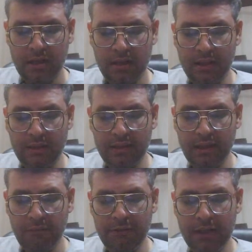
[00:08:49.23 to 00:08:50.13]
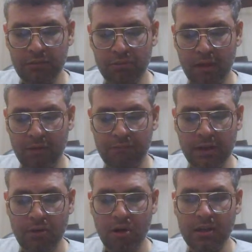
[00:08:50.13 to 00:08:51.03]
This is the weak square.
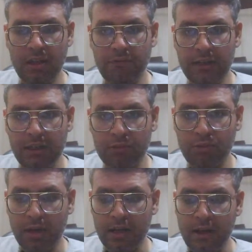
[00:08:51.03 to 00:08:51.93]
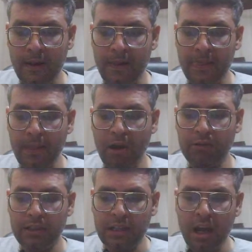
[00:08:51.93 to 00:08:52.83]
We got the weak square. Now
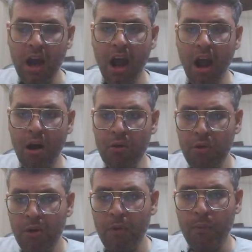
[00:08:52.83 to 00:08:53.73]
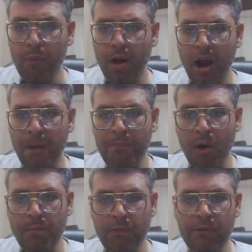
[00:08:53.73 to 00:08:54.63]
see how
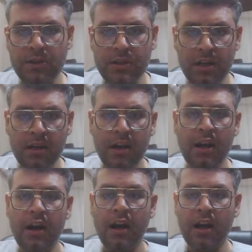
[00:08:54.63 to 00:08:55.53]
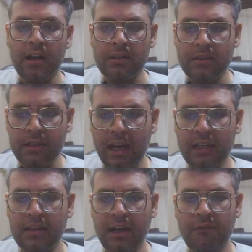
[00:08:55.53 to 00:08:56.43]
Bobby Fischer
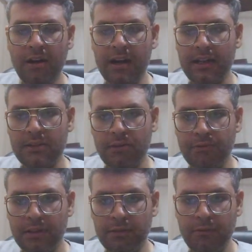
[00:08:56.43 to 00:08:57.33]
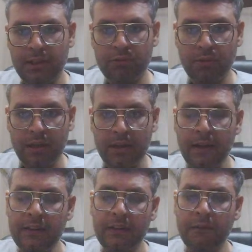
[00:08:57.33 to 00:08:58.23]
take the advantage of this weak square.
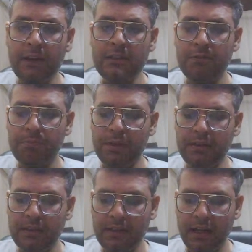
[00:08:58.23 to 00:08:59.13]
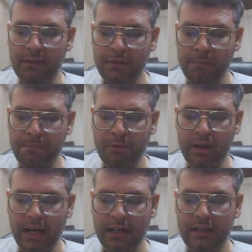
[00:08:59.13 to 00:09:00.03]
See which pieces are
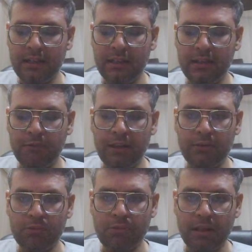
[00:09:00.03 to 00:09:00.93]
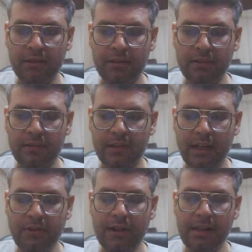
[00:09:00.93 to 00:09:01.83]
protecting these weak squares.
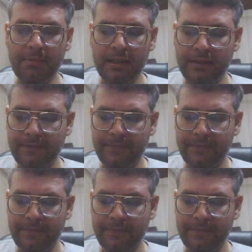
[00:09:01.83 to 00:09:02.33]
Can you tell me?